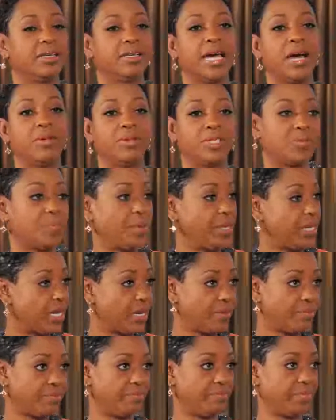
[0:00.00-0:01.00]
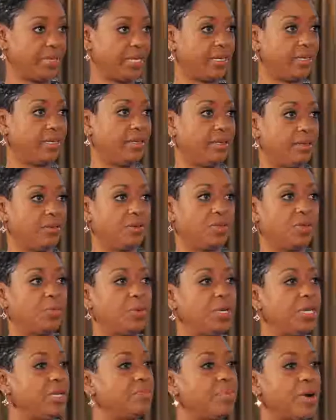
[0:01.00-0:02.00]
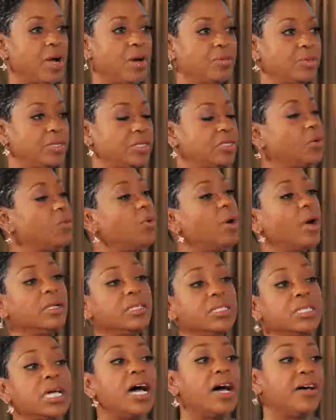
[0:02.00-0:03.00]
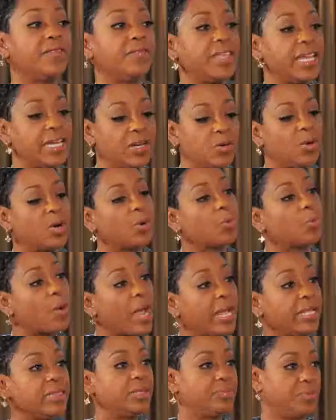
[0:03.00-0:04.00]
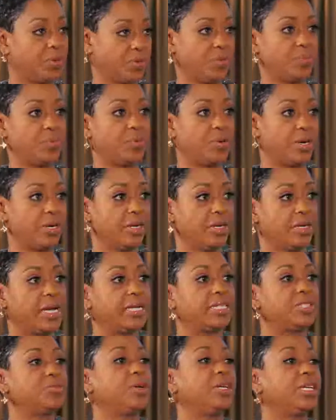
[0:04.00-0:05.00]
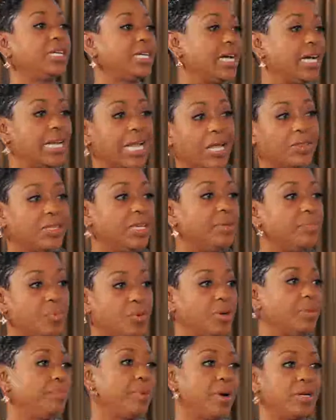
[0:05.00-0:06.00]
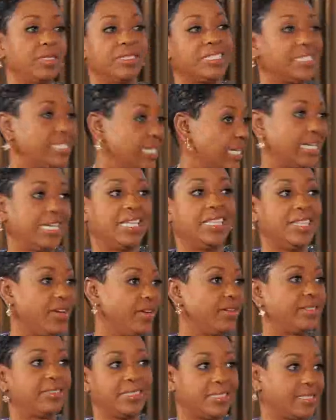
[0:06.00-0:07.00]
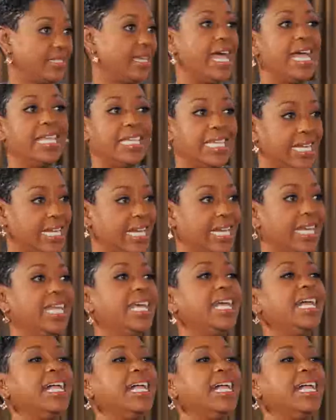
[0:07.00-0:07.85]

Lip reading: I would speak up, but the reading part was so tough that I didn't want to write the book report. I just wanted to cut out the important part and stick it in there and just hand it in.